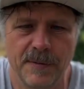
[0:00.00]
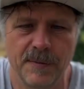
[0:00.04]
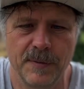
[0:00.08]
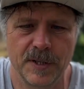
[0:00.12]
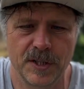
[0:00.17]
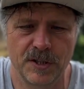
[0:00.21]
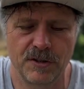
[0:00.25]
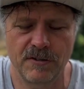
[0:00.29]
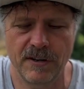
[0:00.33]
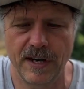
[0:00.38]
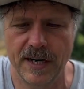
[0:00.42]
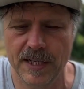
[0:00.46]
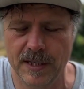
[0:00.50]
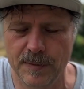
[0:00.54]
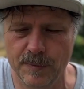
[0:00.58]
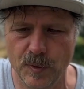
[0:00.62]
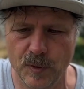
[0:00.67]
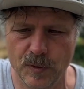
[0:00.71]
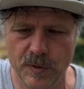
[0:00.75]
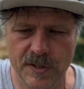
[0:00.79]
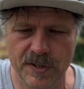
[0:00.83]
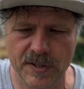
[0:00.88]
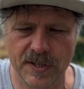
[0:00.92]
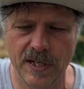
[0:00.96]
which creates
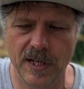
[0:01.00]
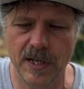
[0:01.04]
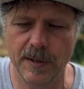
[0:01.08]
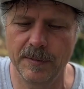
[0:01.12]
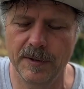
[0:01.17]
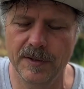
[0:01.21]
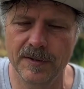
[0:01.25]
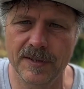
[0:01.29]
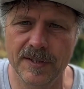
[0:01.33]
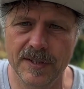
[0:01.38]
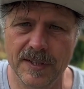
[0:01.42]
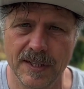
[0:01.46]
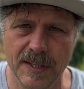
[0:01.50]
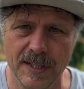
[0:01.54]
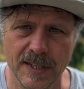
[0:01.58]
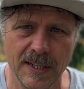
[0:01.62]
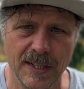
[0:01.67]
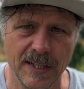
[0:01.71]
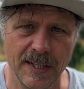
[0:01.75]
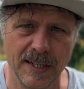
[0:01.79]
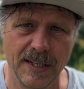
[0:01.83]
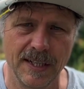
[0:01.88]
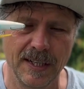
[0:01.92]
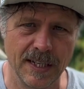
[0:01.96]
more disturbance.
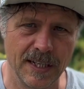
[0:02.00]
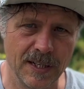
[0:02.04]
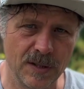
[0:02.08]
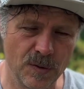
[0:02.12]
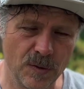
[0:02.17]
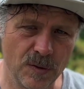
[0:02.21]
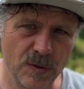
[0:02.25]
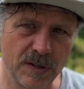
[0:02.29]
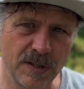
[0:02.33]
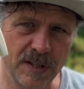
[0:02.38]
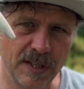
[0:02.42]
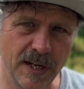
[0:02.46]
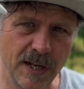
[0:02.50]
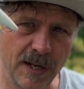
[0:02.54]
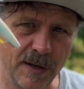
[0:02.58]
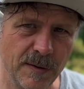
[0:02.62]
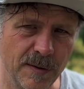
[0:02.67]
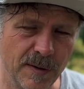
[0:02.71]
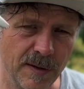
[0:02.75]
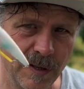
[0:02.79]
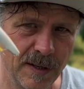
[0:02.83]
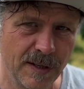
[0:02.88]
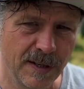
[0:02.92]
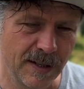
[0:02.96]
There's also
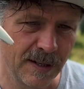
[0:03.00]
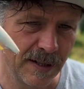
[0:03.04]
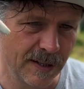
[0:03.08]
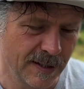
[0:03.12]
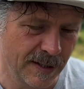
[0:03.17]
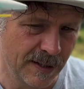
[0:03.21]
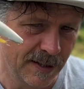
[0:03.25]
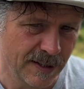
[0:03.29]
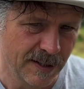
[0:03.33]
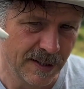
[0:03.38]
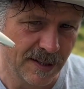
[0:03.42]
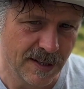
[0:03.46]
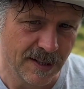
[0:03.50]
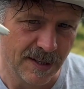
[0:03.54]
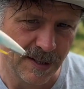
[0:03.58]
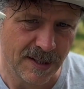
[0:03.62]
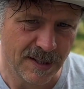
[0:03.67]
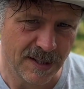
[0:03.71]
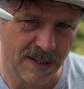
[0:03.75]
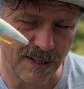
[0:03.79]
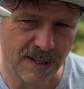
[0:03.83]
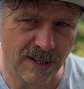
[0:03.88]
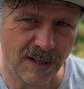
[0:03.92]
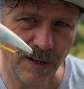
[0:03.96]

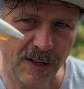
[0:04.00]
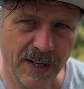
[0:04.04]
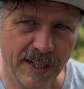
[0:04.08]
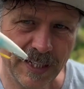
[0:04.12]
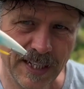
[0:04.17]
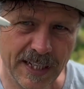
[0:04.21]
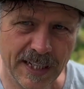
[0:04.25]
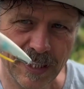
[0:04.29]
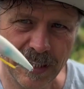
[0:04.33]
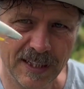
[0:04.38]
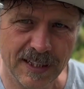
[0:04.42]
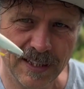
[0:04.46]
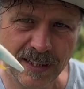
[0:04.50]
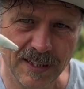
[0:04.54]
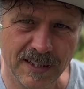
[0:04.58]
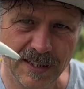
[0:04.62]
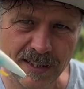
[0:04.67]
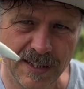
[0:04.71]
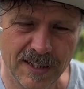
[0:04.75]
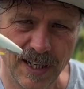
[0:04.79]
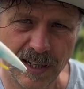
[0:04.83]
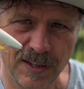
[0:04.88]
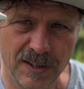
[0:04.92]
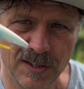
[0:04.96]
sliding
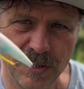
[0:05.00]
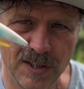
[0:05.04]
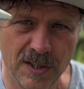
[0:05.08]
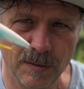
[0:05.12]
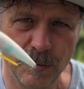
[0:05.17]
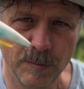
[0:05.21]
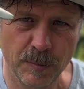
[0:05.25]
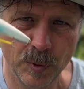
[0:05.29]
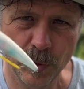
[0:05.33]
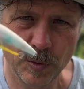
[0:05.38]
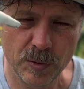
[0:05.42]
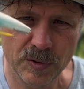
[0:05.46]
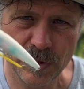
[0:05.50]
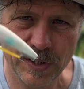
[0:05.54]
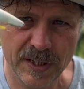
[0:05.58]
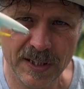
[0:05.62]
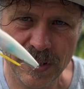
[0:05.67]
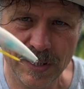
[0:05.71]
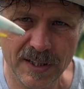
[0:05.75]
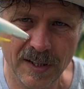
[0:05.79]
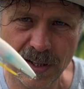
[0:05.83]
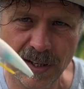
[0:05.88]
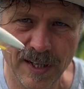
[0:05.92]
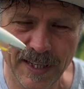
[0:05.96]
tungsten balls
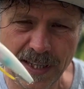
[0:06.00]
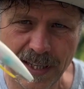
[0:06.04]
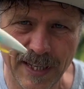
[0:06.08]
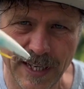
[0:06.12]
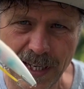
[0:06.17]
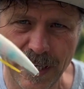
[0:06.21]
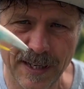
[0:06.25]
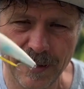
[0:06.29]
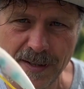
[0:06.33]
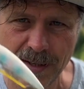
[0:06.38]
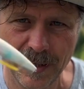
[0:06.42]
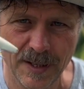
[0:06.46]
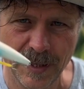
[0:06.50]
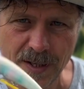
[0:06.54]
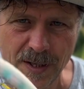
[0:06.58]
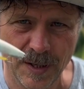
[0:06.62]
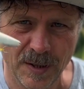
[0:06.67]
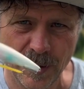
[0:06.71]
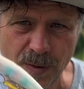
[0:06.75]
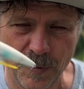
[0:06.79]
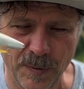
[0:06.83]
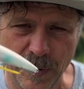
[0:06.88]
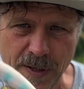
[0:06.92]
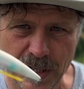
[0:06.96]
inside there,
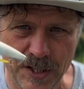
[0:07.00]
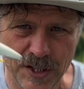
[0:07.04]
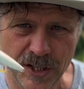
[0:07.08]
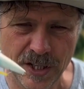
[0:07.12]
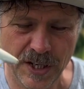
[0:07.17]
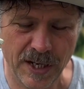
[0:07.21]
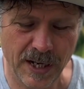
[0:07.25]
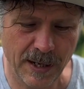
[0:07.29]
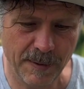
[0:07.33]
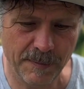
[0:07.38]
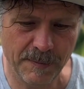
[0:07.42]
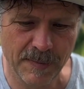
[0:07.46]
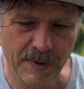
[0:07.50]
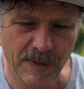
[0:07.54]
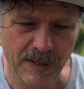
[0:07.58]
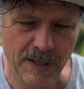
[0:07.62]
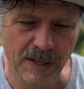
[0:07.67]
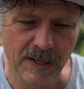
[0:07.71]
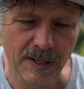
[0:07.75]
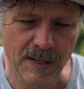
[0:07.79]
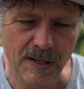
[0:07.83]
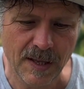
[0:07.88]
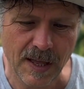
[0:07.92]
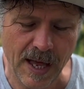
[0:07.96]
which
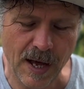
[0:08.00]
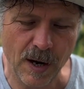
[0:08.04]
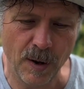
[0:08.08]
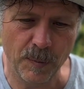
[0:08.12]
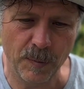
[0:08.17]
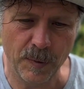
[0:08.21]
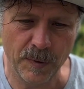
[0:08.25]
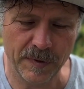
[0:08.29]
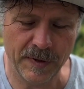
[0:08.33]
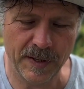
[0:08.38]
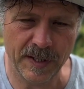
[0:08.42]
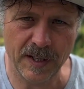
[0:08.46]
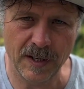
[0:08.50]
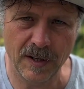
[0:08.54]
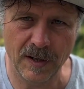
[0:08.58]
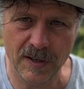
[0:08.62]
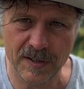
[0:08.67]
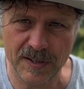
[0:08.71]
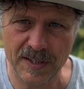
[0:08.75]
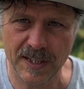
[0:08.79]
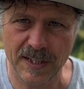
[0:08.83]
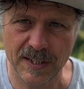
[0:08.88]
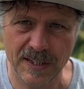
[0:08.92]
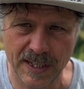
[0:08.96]
help with the
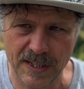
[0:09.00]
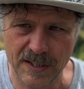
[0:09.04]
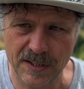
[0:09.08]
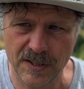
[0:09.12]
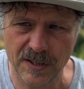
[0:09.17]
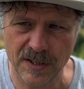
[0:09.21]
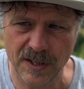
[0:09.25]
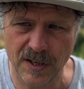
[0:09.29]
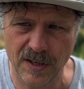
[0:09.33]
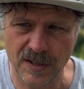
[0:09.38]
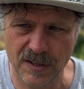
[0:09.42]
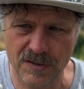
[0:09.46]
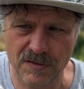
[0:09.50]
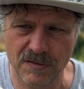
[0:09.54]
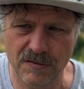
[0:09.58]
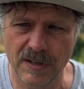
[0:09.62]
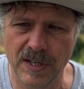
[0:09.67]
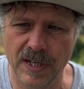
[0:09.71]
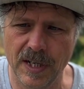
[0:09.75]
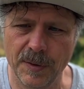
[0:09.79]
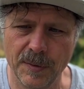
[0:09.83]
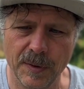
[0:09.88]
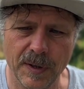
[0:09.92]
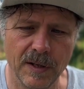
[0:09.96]
casting. They do cast
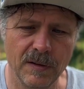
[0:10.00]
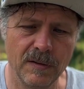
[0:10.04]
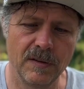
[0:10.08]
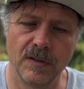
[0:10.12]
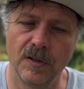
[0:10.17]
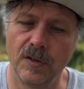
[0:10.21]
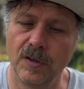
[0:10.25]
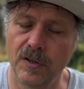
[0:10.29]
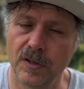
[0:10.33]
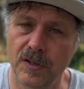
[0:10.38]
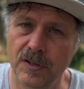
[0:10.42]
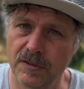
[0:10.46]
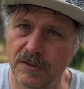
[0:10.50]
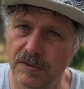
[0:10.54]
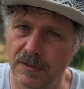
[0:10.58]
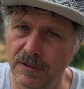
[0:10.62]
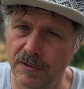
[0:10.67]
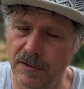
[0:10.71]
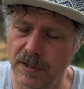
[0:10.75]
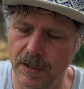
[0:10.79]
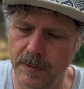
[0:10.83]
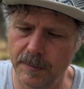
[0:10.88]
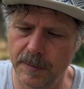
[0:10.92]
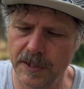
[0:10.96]
really well. The hooks are
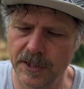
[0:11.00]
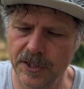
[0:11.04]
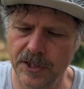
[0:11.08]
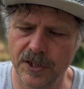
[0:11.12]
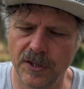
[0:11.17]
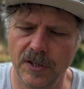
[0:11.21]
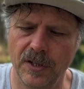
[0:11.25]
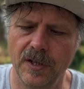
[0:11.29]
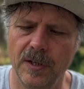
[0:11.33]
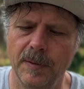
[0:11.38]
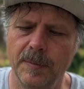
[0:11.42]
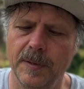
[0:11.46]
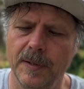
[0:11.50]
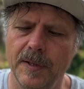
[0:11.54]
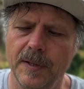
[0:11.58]
incredibly sharp.